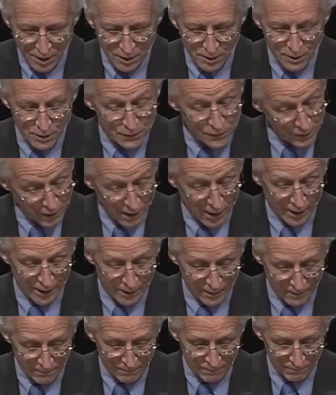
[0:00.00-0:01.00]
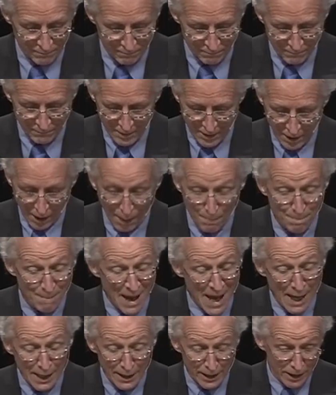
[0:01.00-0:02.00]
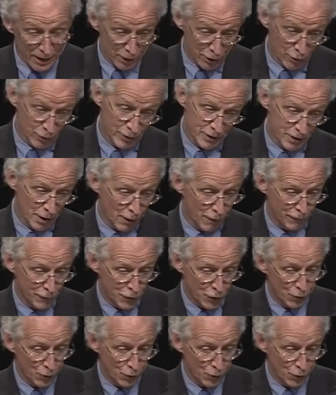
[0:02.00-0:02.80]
desire. Abandoning yourself